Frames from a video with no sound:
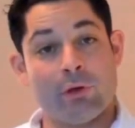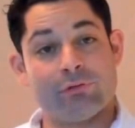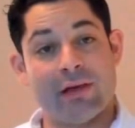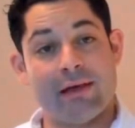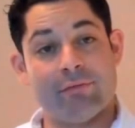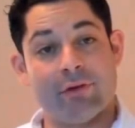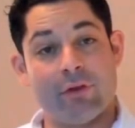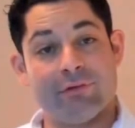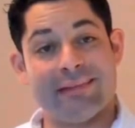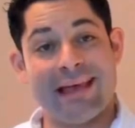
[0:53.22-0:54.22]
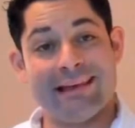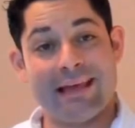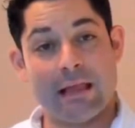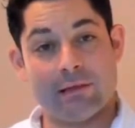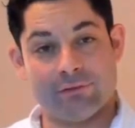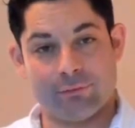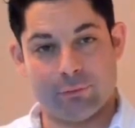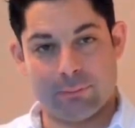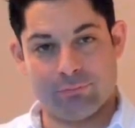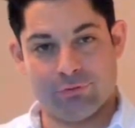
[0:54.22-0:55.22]
We also have another 10 gallons of
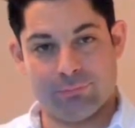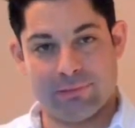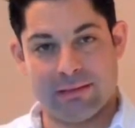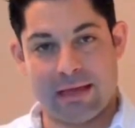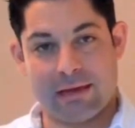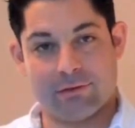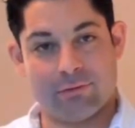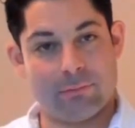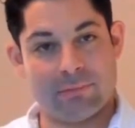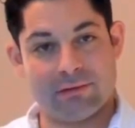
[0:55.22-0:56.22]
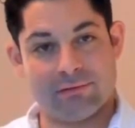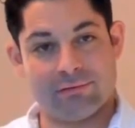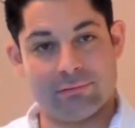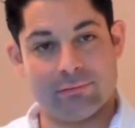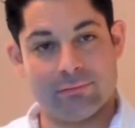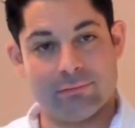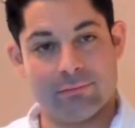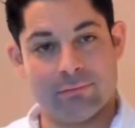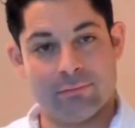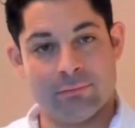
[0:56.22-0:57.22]
grape juice being added to the mix.
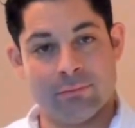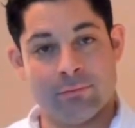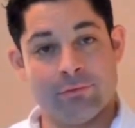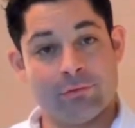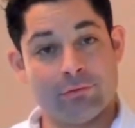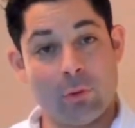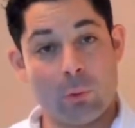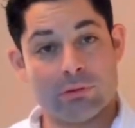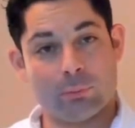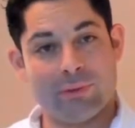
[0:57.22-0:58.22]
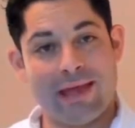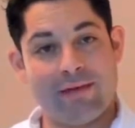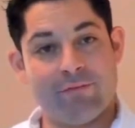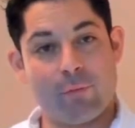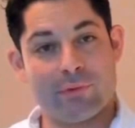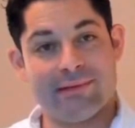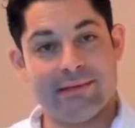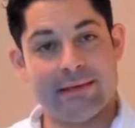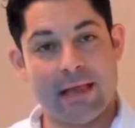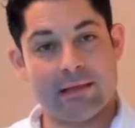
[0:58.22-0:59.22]
So in total, we have
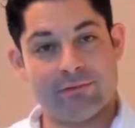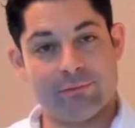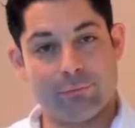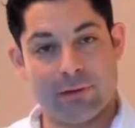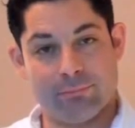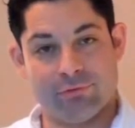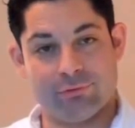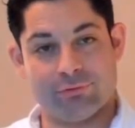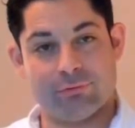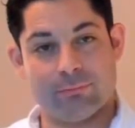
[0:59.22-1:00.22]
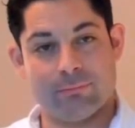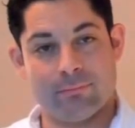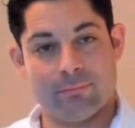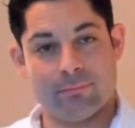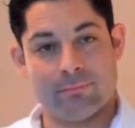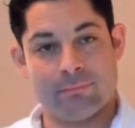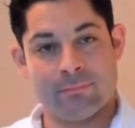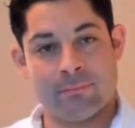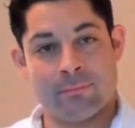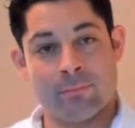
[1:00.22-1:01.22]
14 gallons of grape juice.
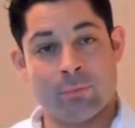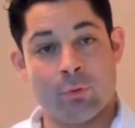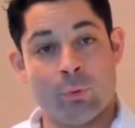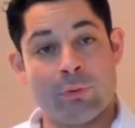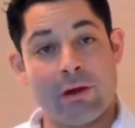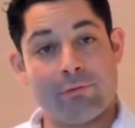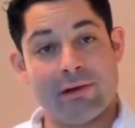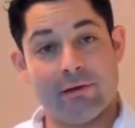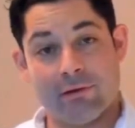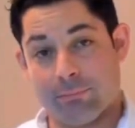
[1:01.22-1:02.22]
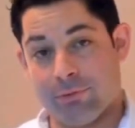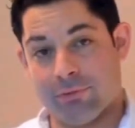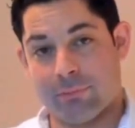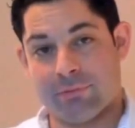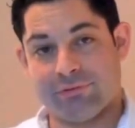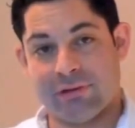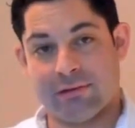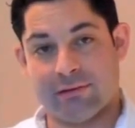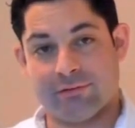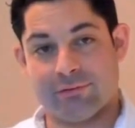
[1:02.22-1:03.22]
We're now ready to compute the
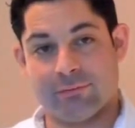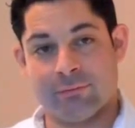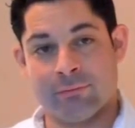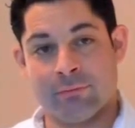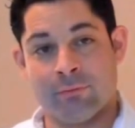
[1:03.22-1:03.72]
percentage.